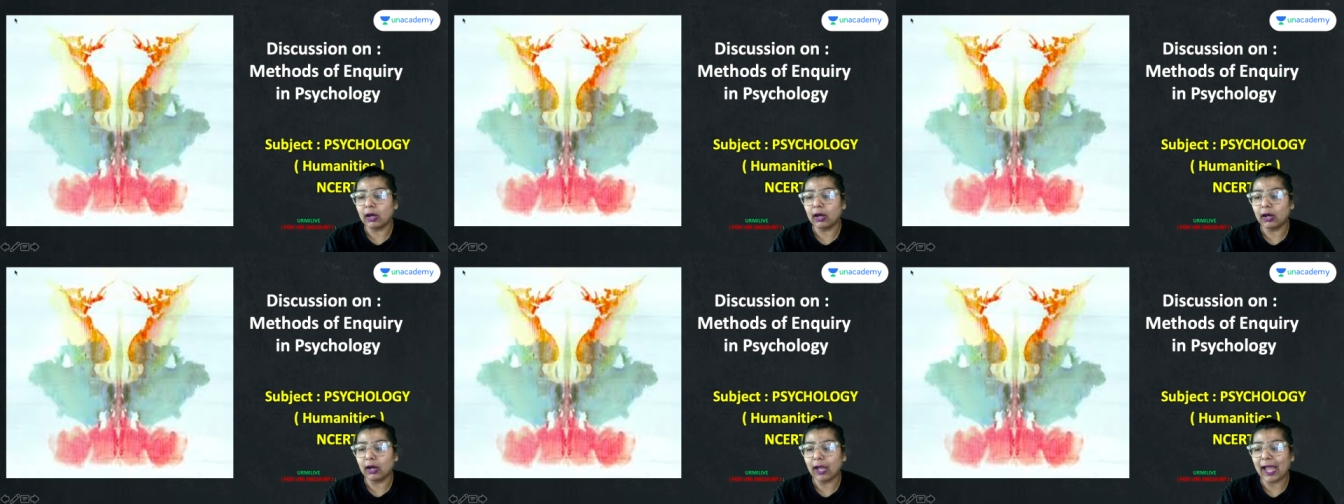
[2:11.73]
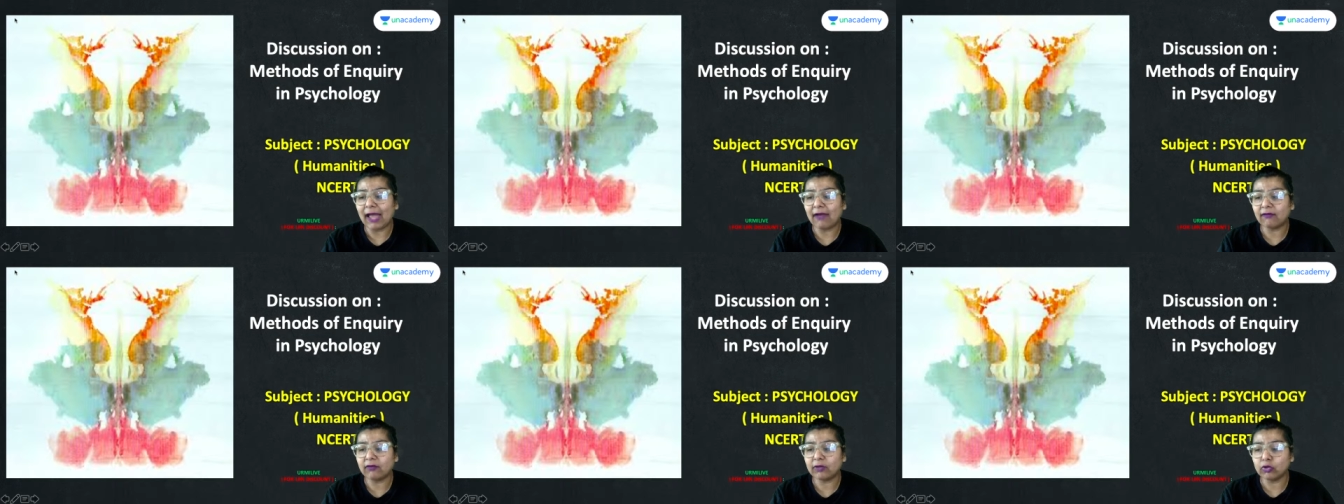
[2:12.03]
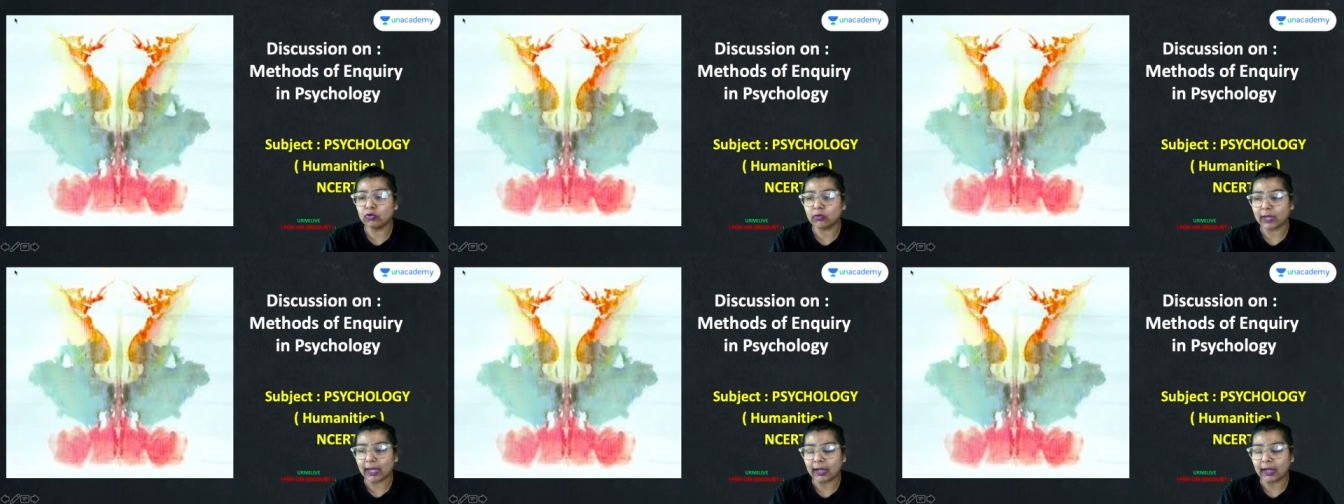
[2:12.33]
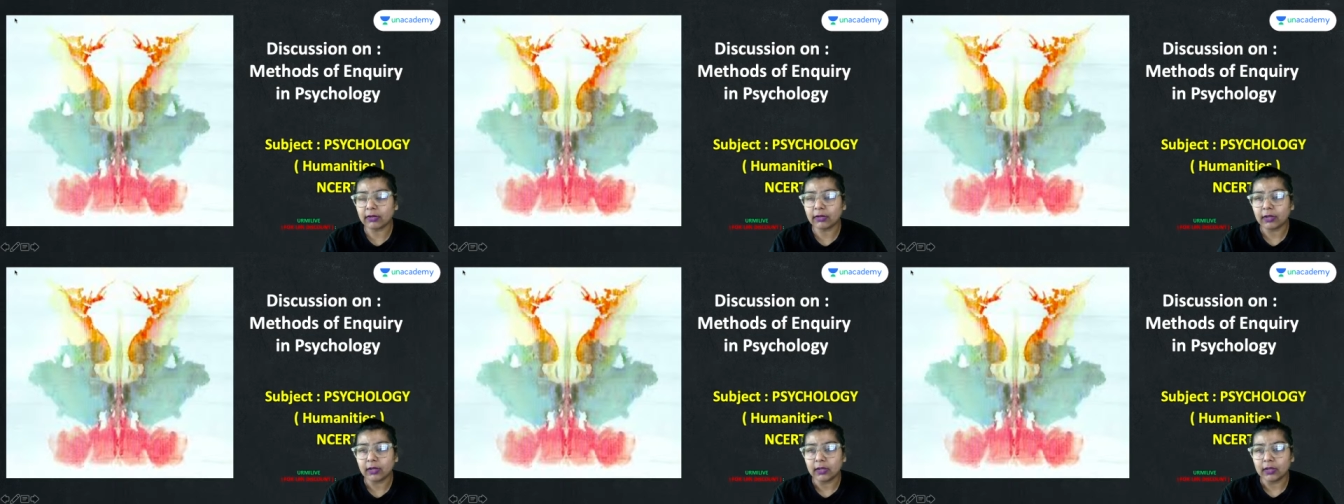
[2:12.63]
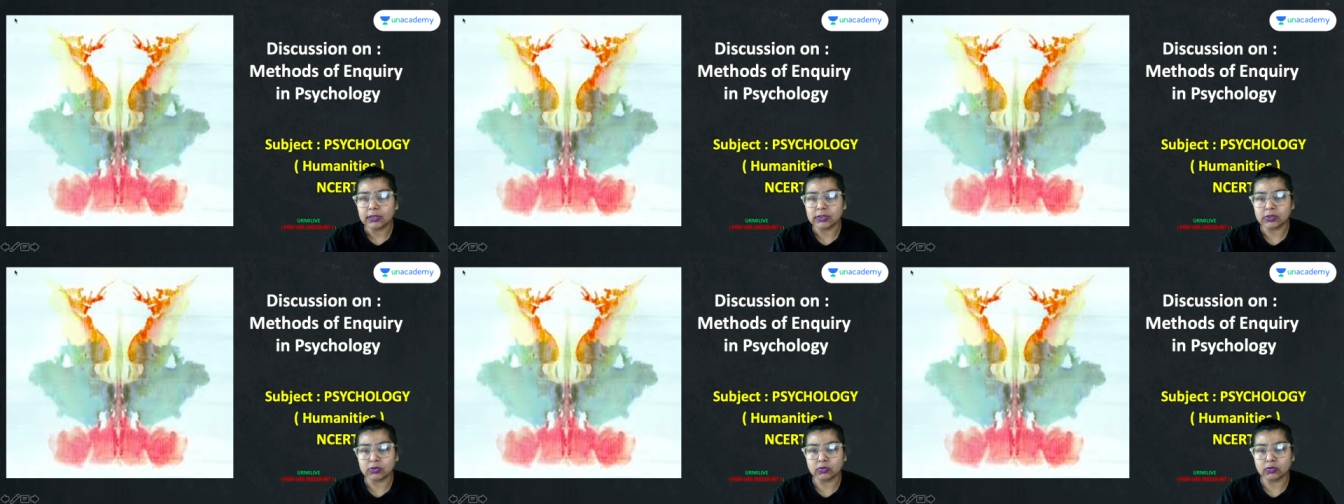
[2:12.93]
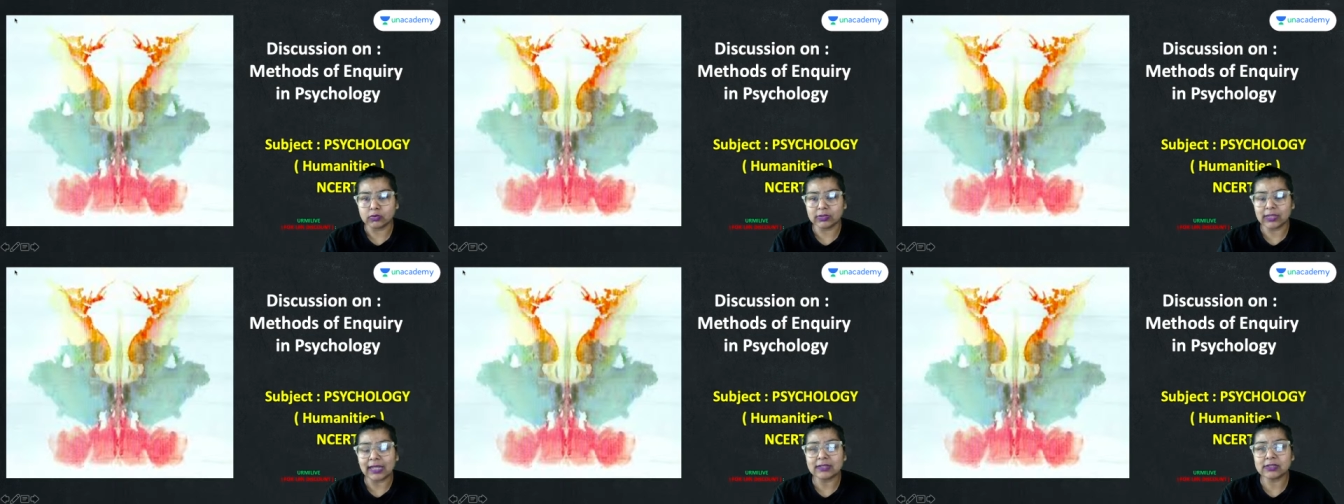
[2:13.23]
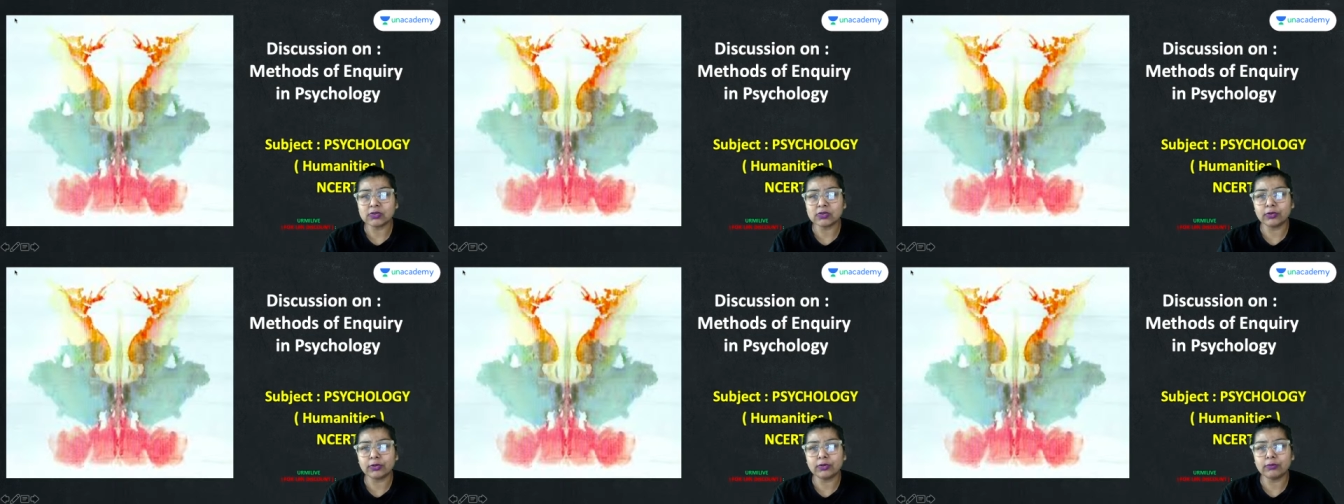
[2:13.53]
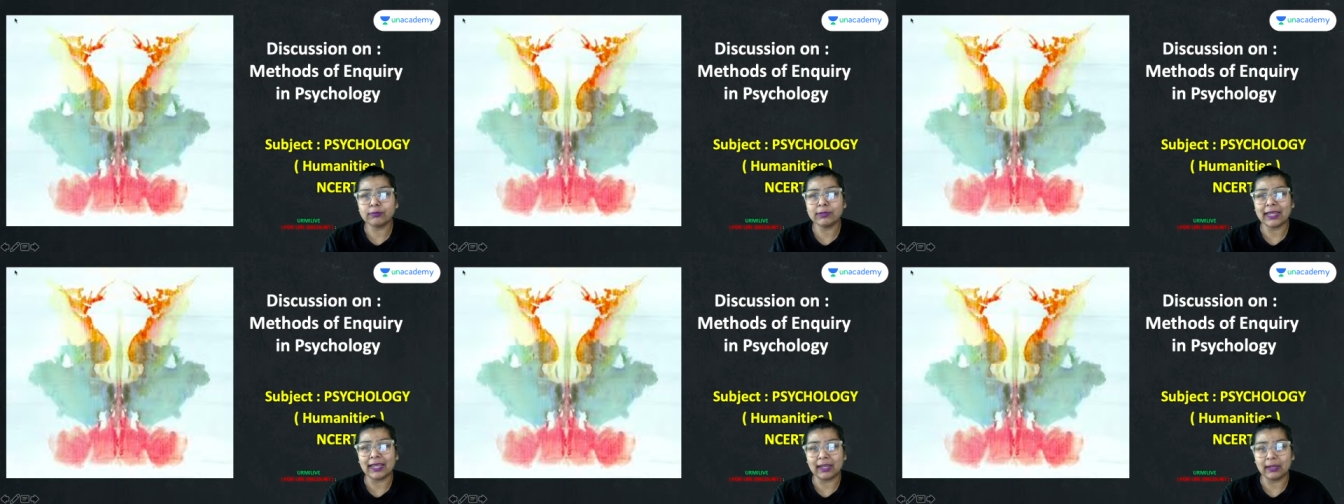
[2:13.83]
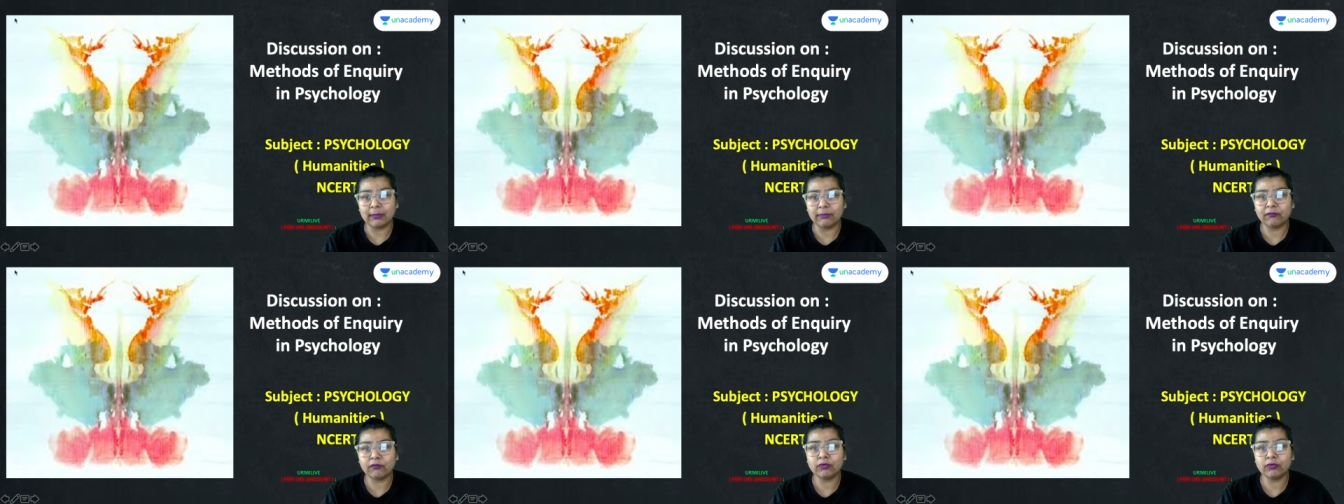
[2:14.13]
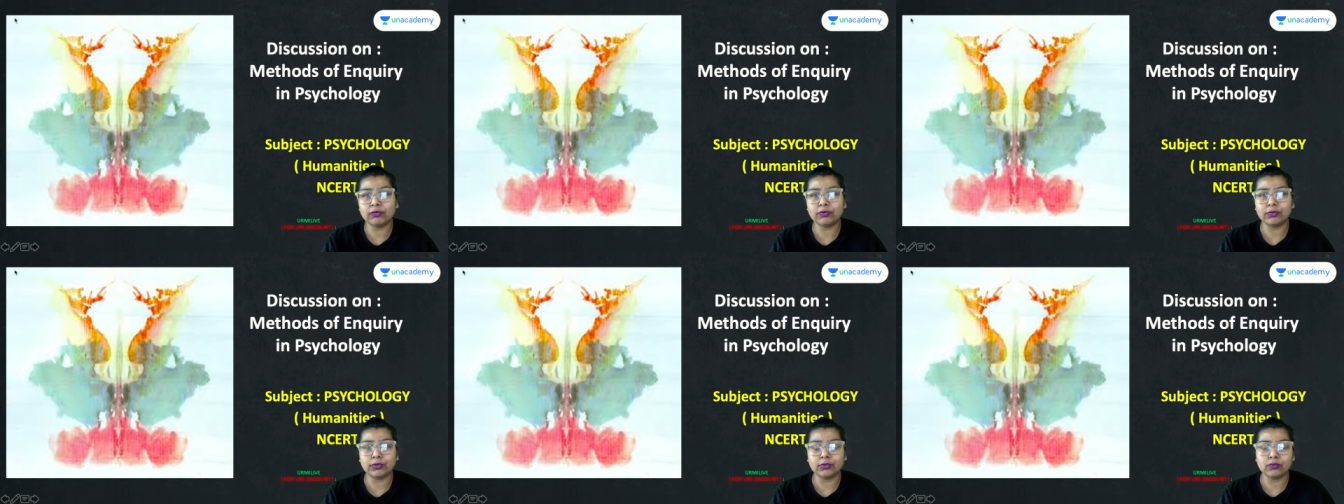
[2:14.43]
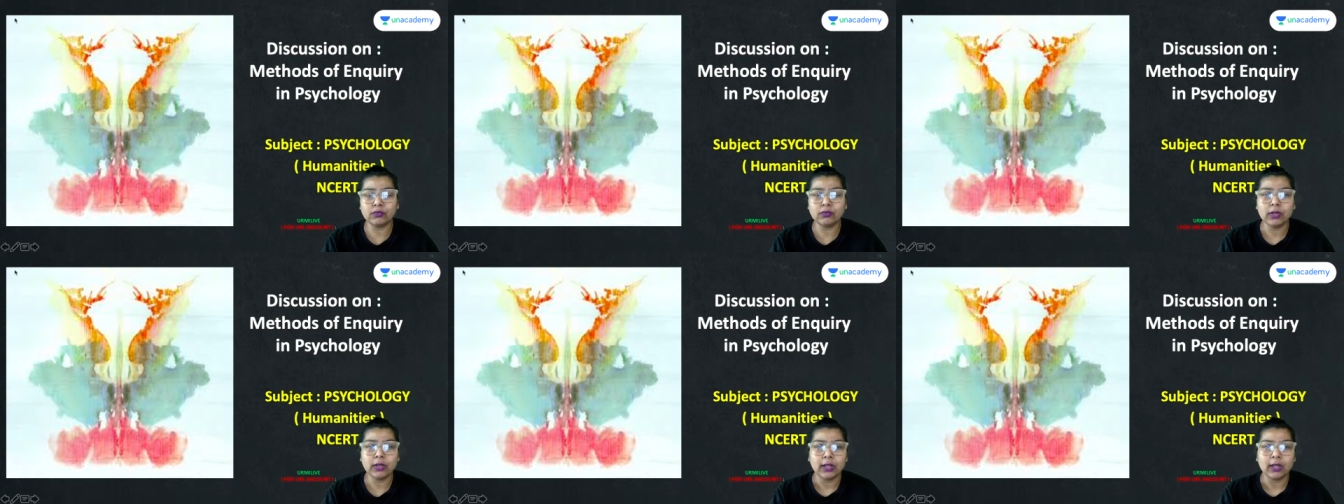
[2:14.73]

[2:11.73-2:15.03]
have a look at. So that's going to be helpful to you,